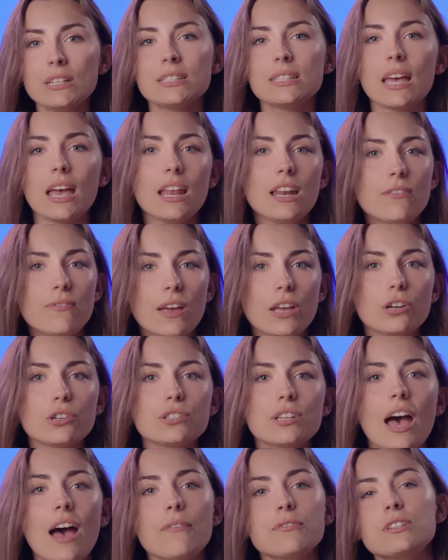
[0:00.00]
means
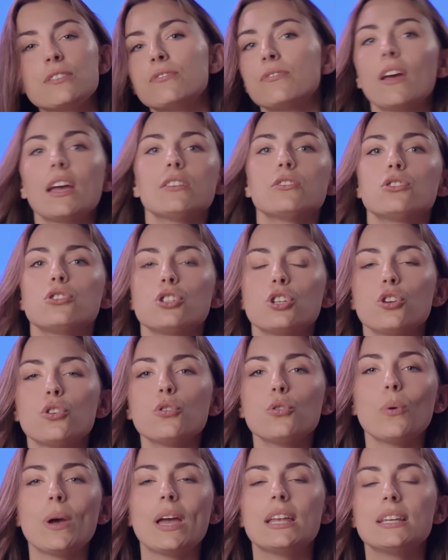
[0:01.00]
innovators have to face
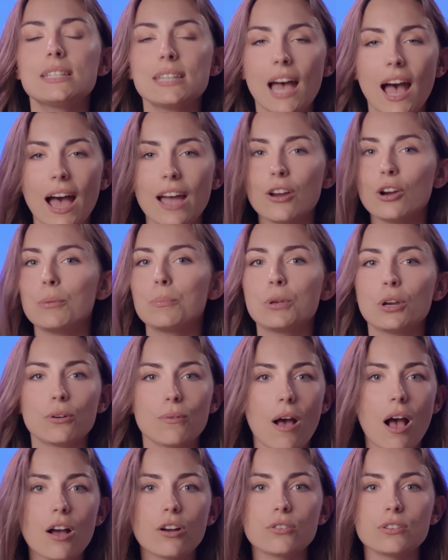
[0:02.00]
two entire
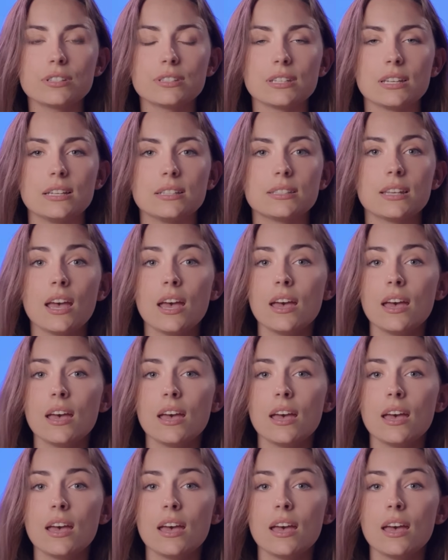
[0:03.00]
bureaucracies,